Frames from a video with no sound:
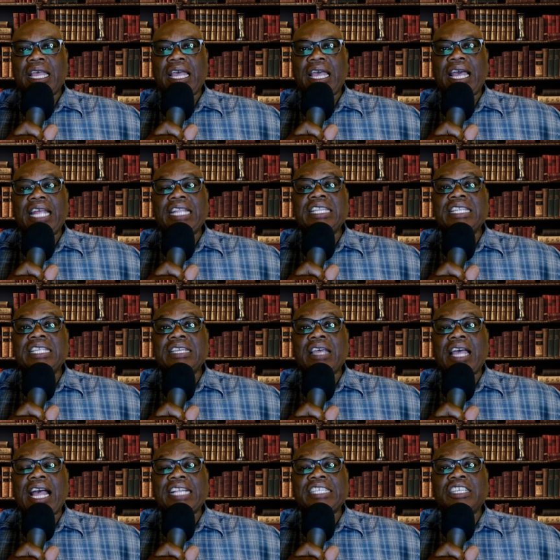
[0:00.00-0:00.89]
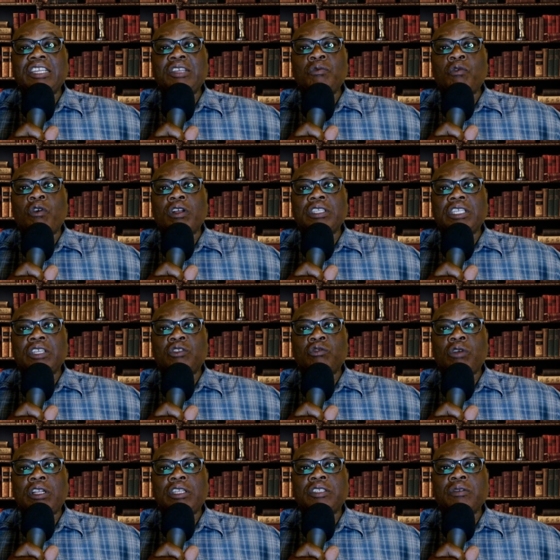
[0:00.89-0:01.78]
and actually wanted to
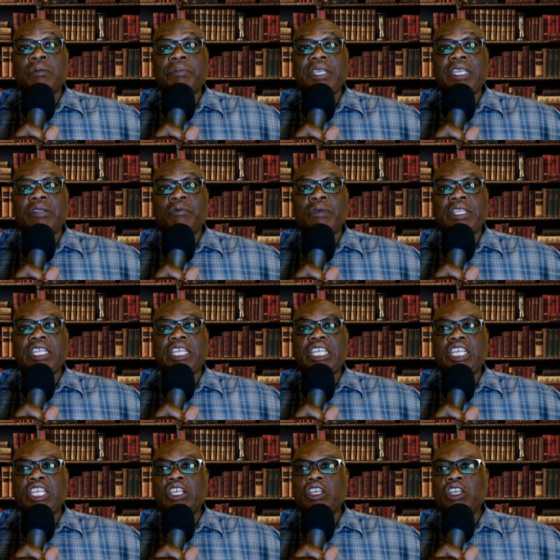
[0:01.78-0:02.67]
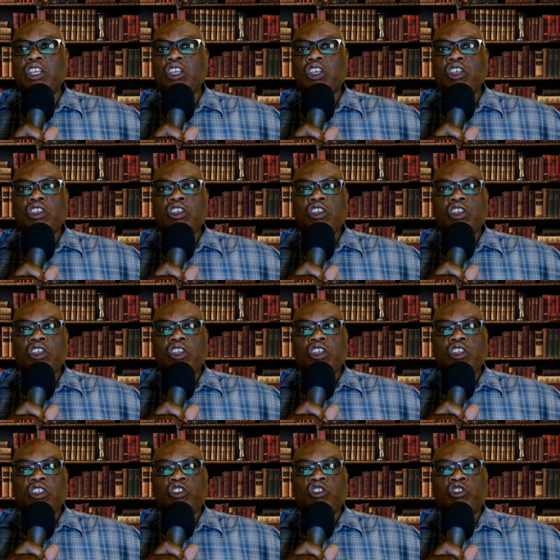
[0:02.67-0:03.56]
also meet with the
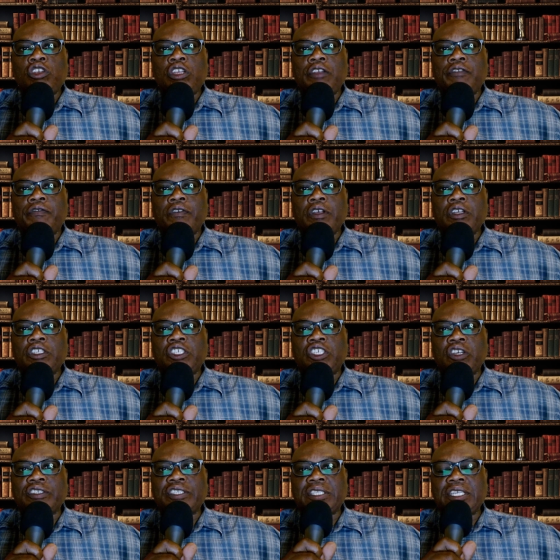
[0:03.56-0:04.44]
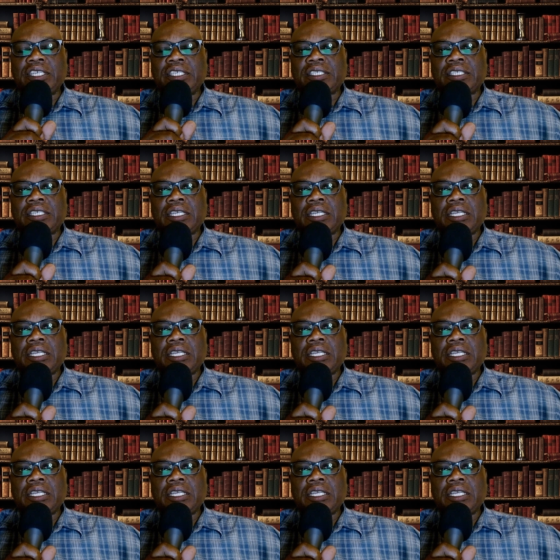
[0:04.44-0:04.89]
Chief Justice.